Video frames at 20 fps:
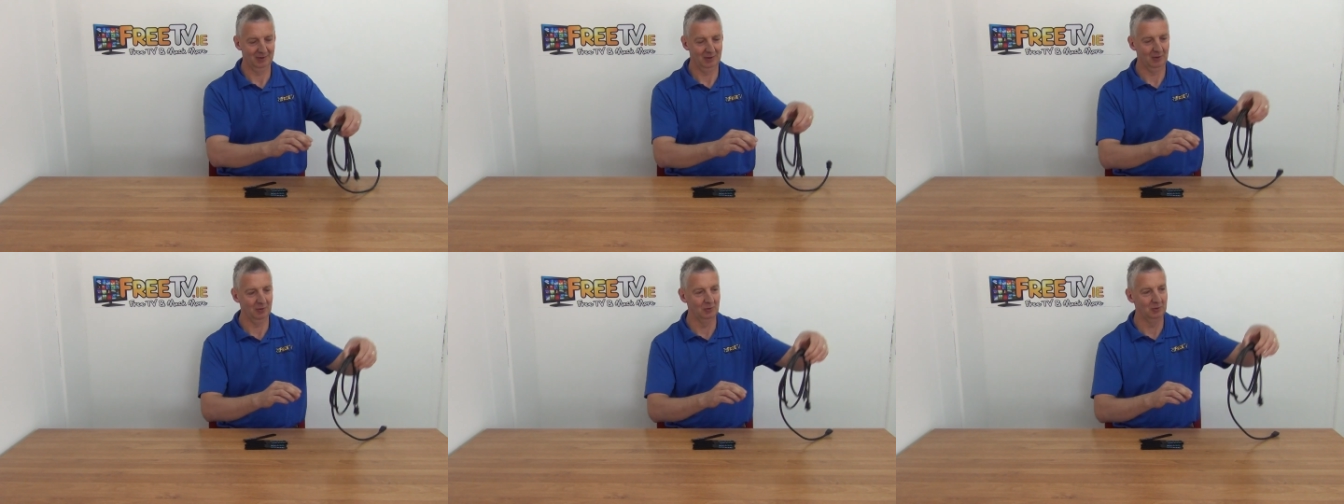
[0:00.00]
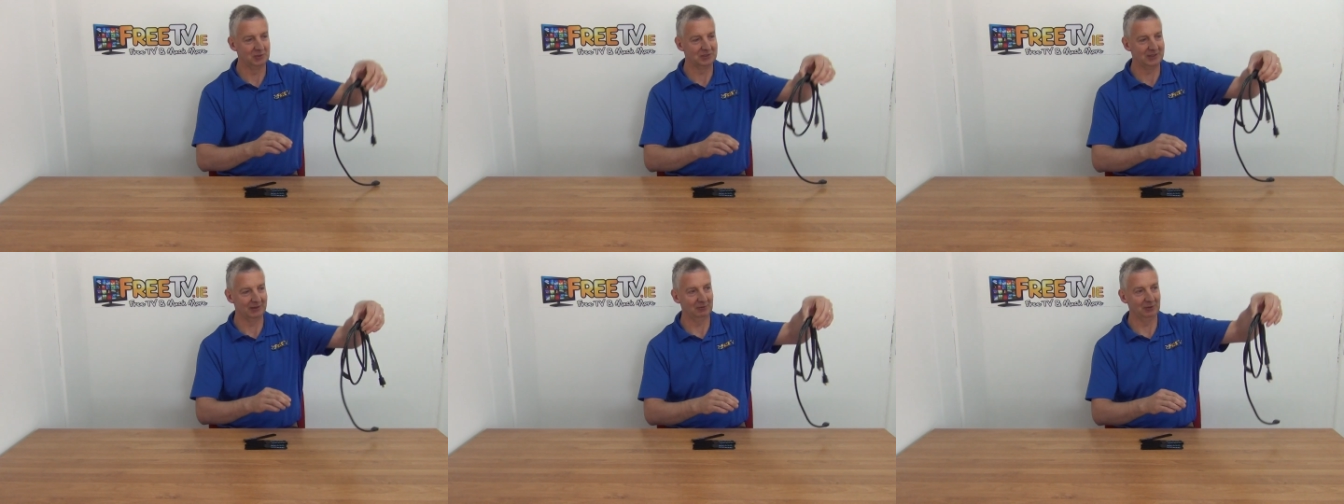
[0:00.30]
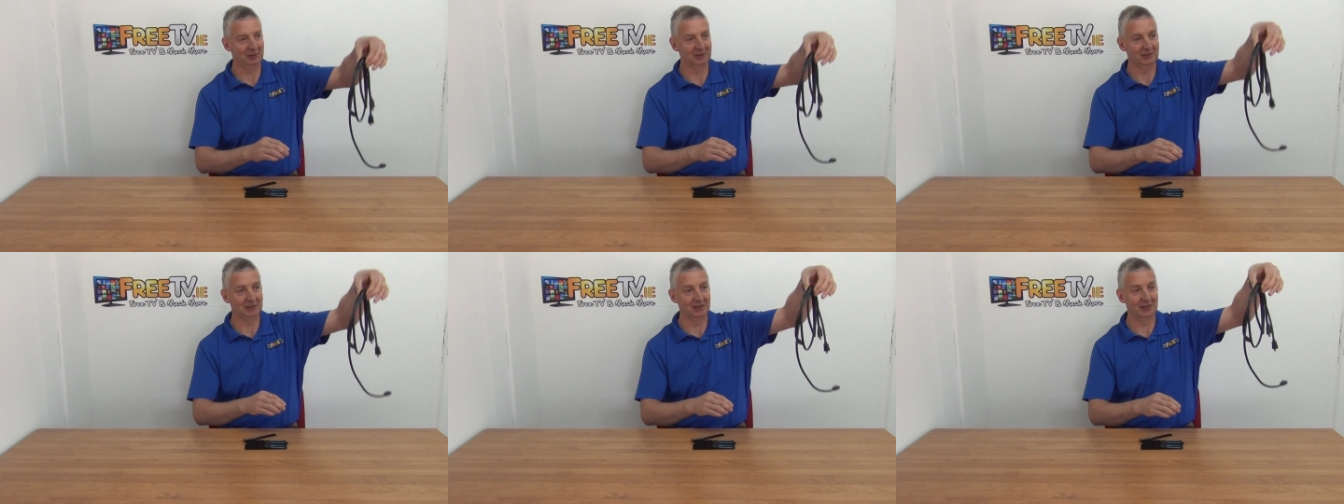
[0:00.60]
Holds
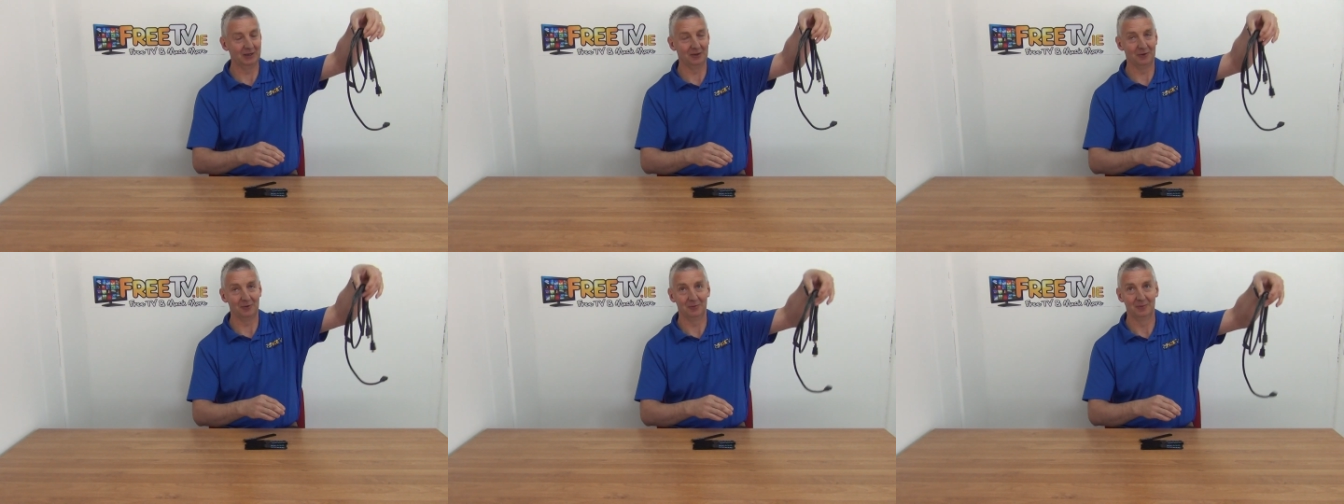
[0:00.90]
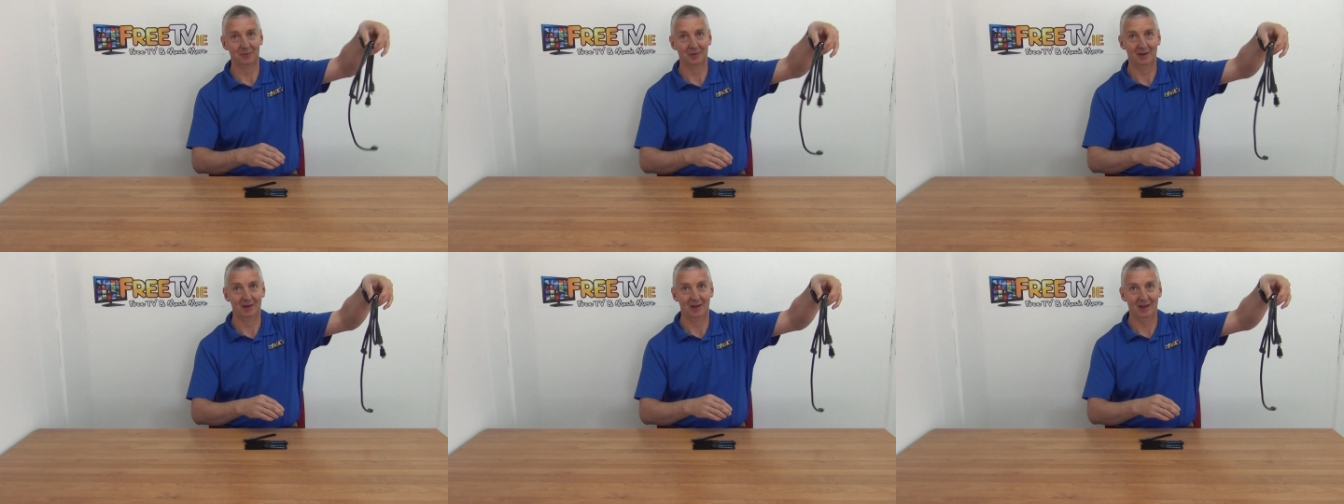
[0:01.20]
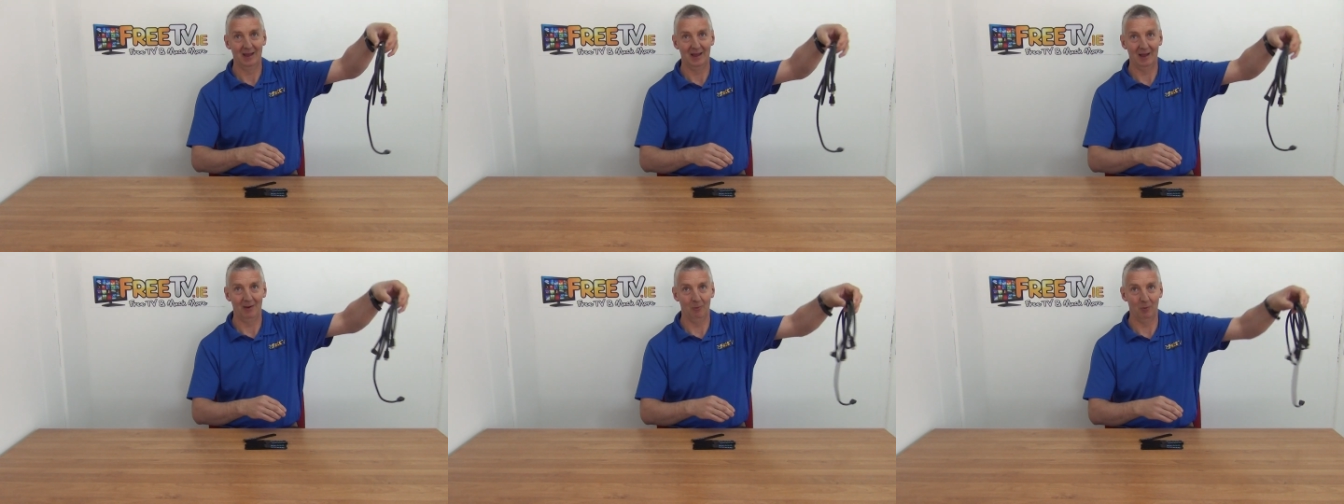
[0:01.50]
everything together
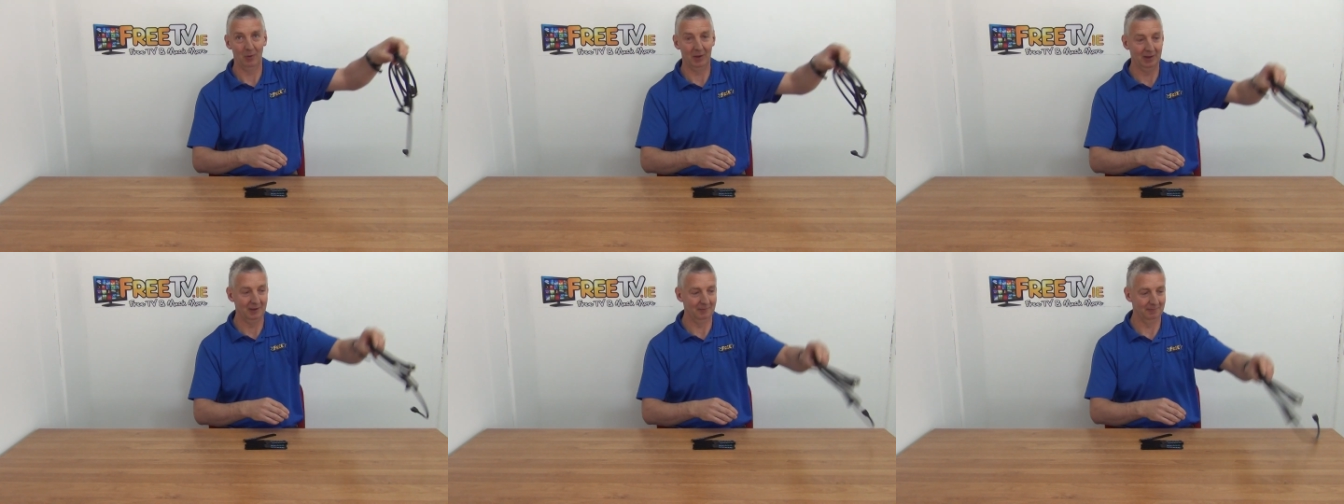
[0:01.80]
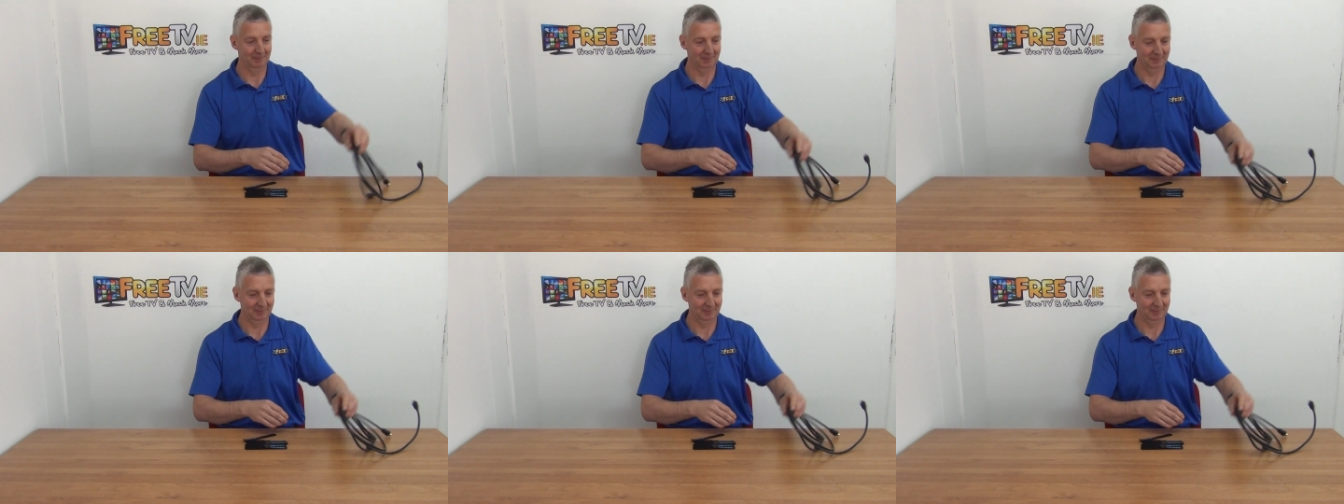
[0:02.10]
and when